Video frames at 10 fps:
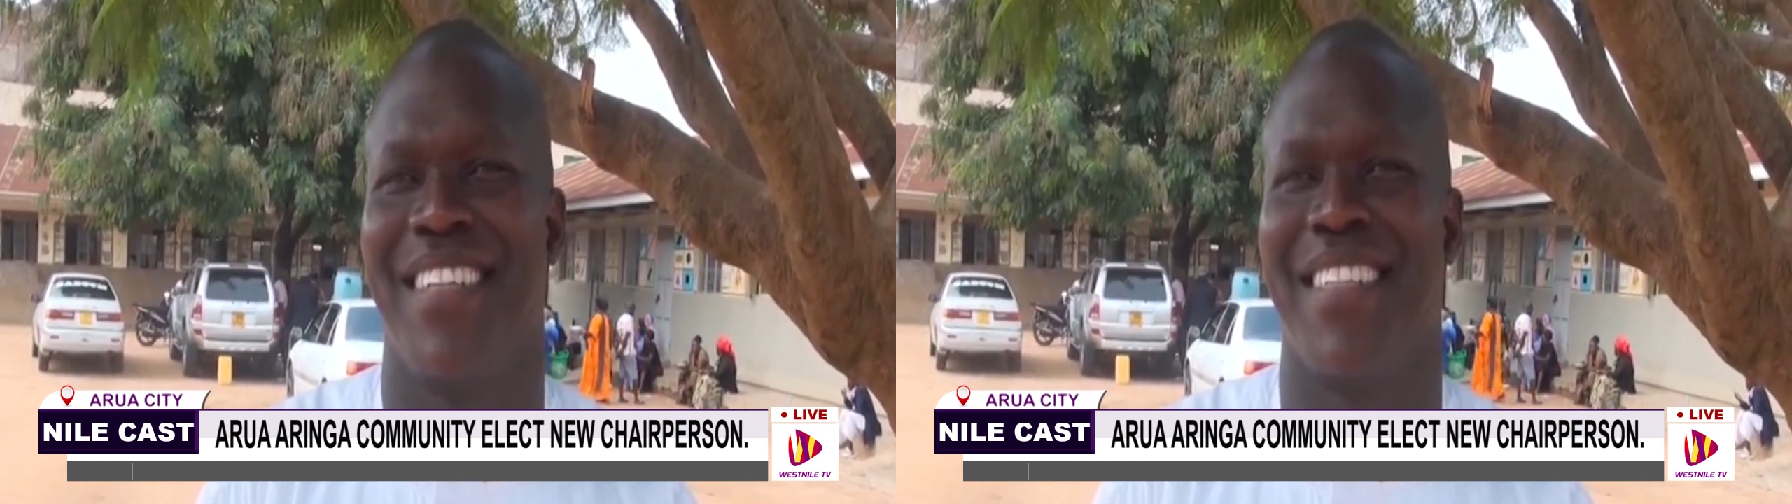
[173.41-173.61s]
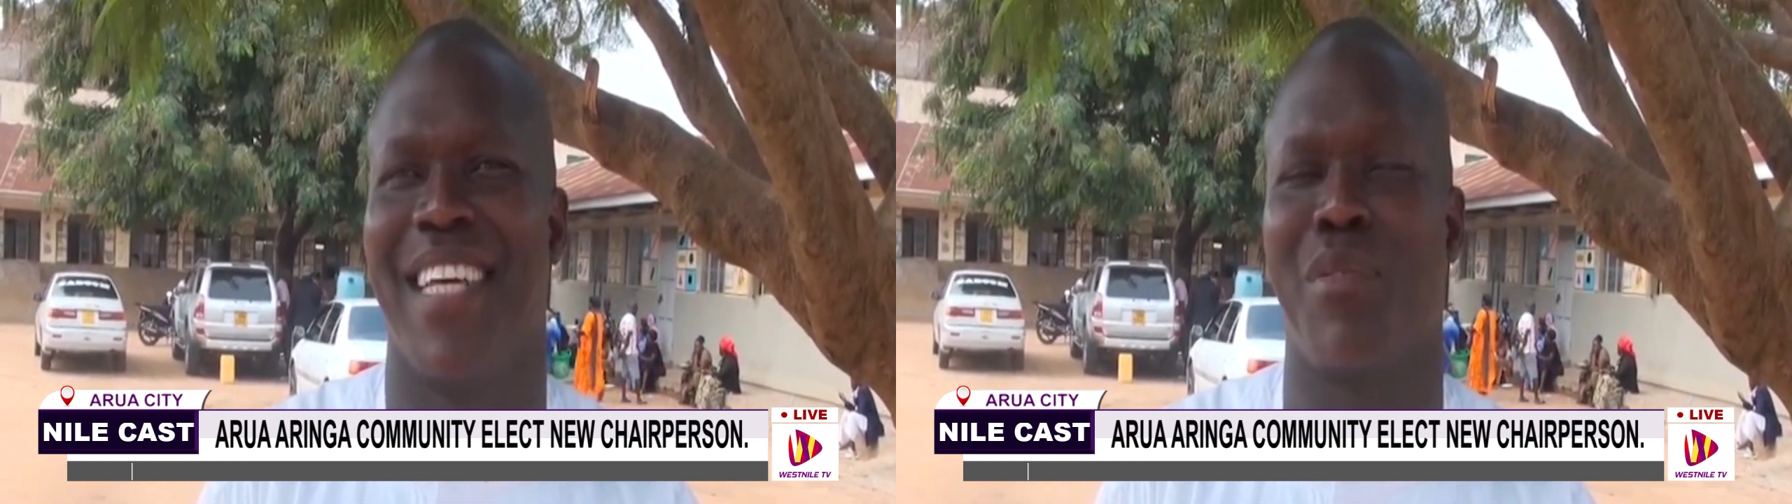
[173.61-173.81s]

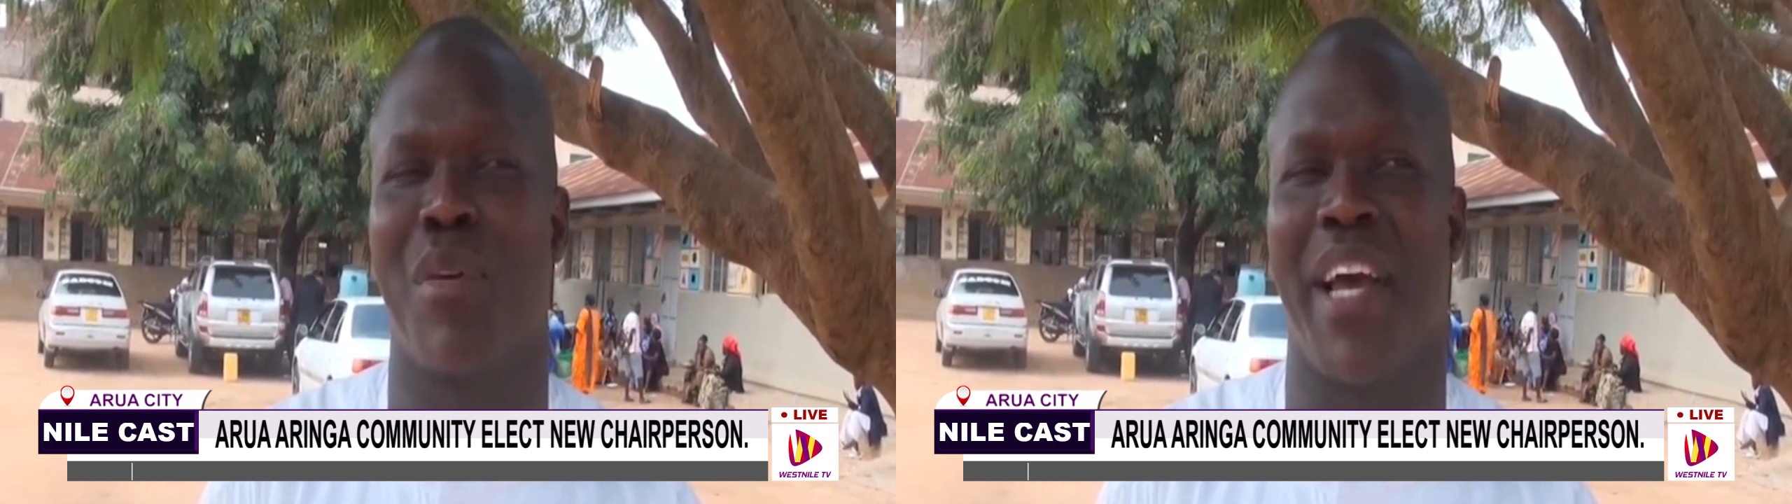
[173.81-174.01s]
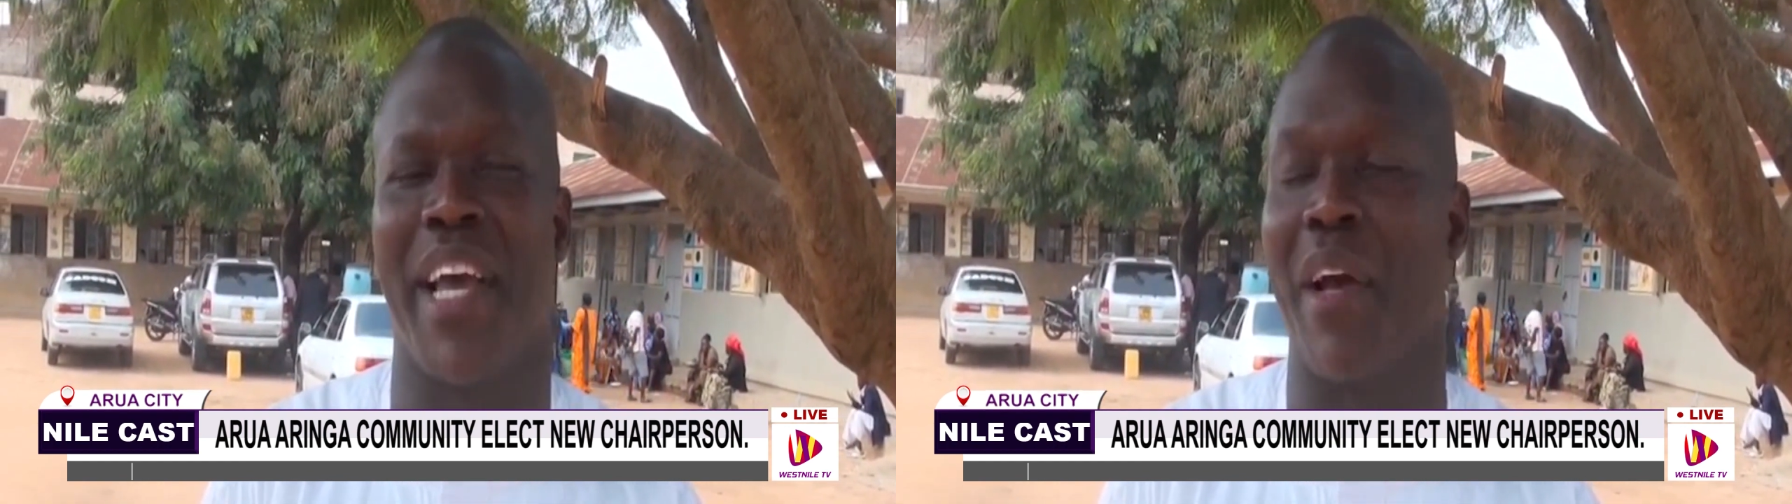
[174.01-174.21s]
That's
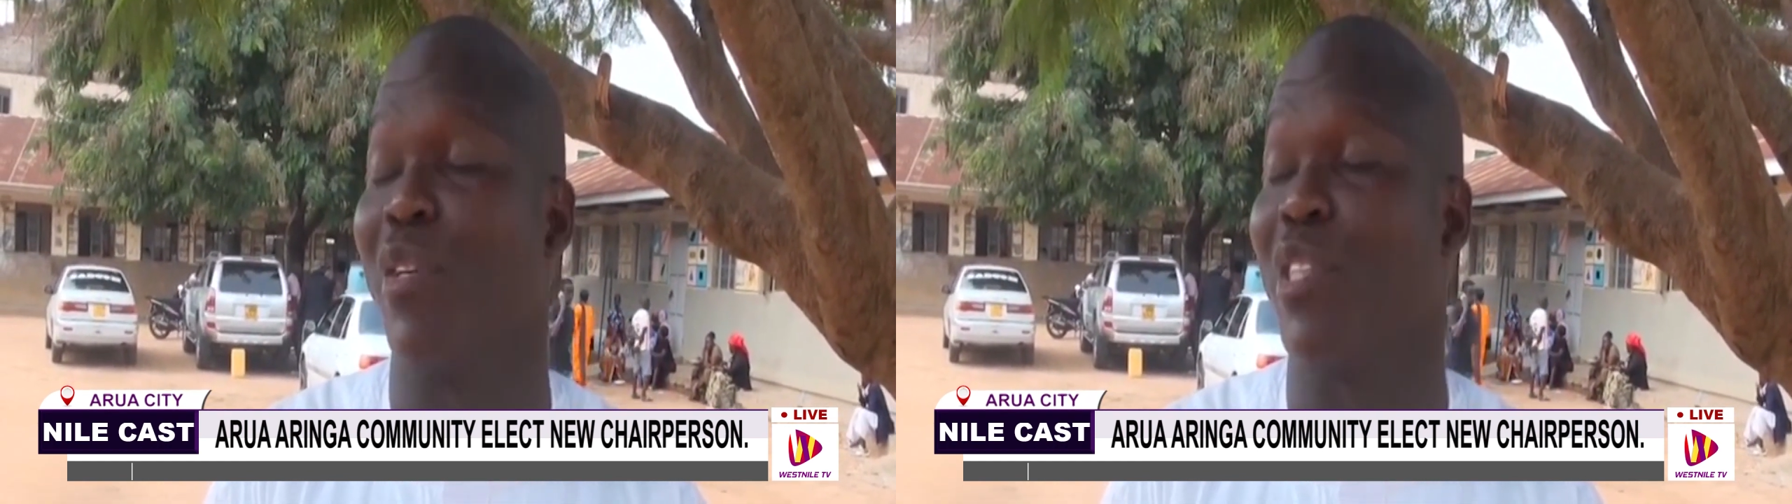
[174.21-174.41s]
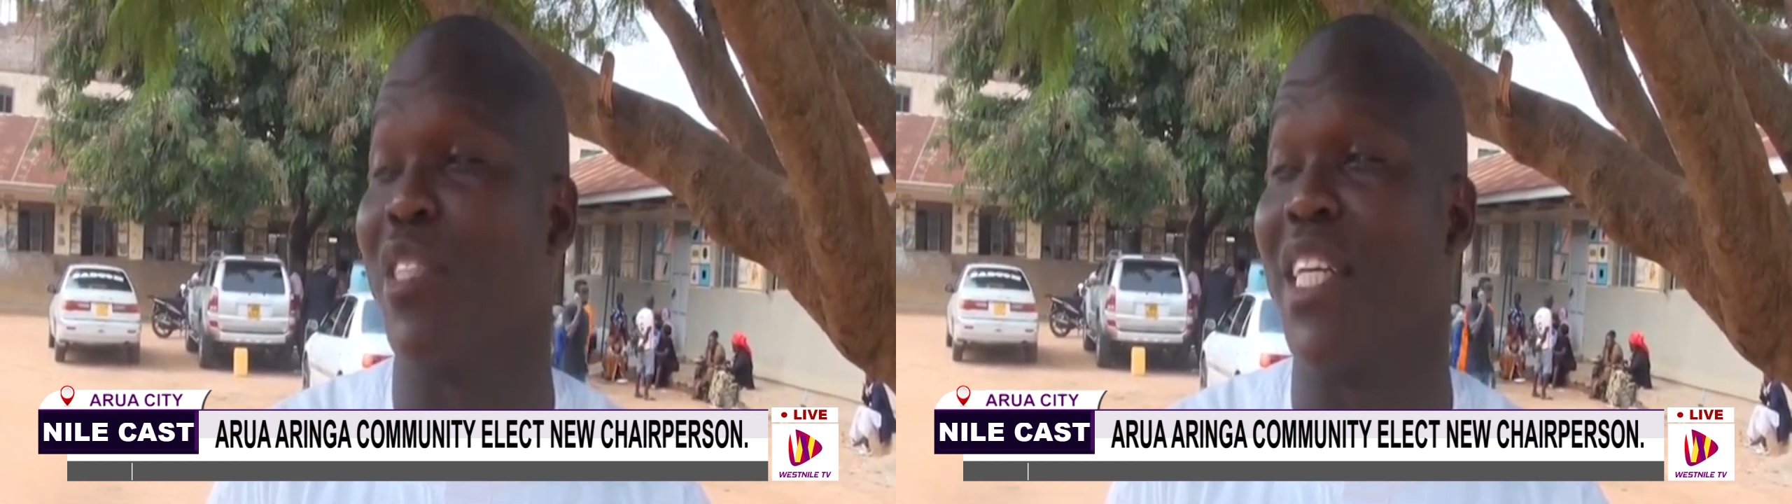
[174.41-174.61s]
why I
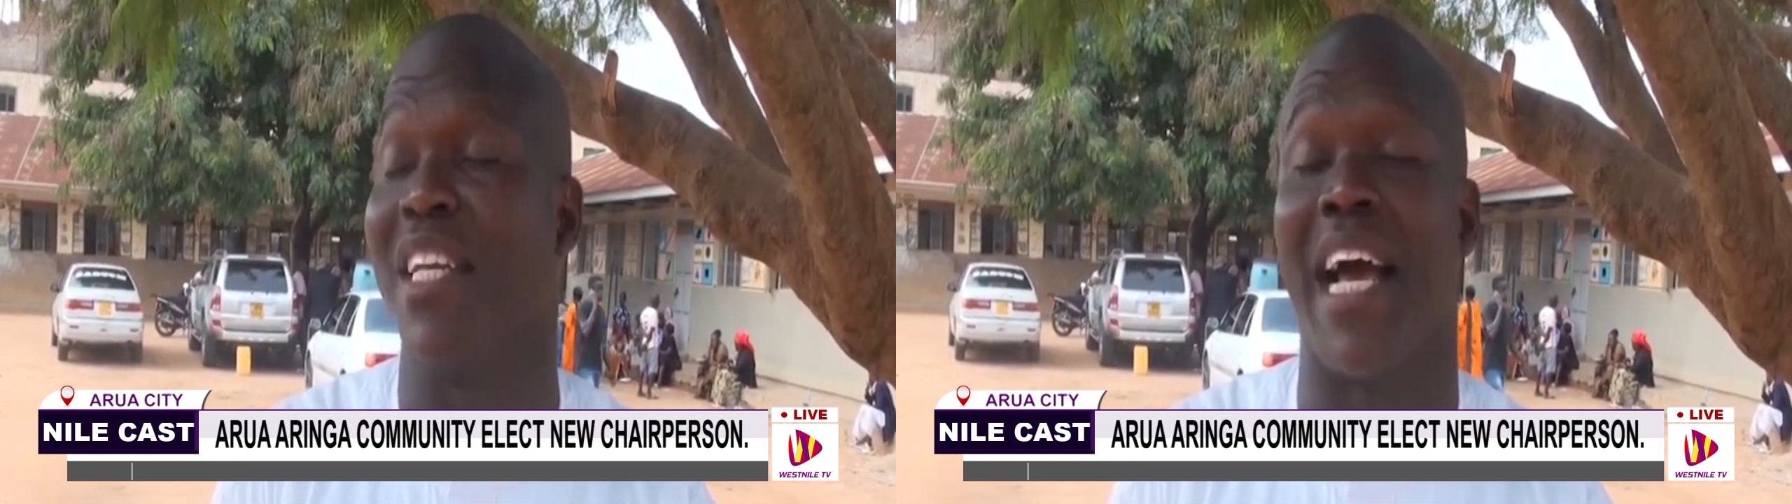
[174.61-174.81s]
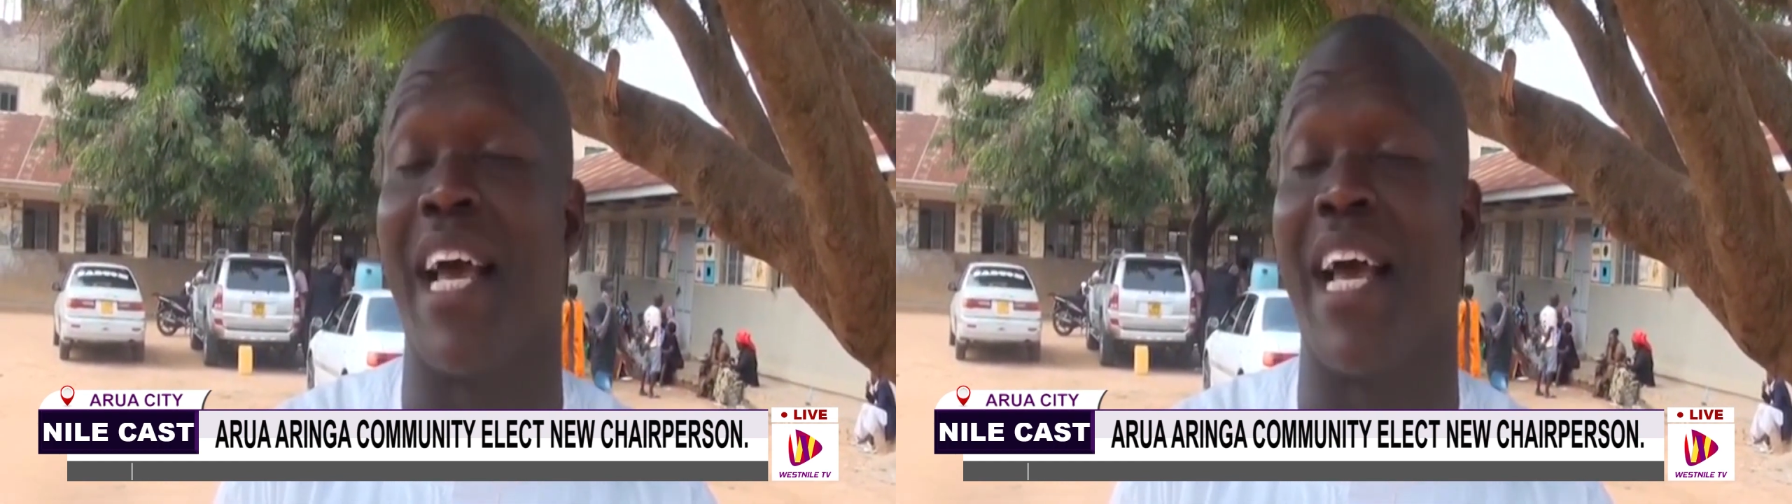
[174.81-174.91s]
was telling,